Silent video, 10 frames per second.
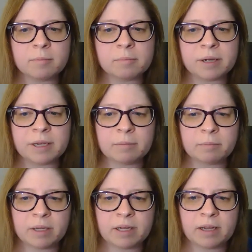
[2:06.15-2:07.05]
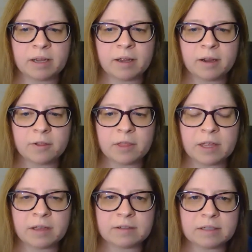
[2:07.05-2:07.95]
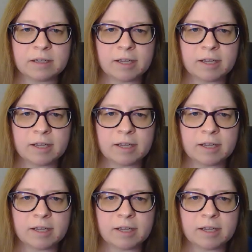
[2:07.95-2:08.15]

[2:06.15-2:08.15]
might be that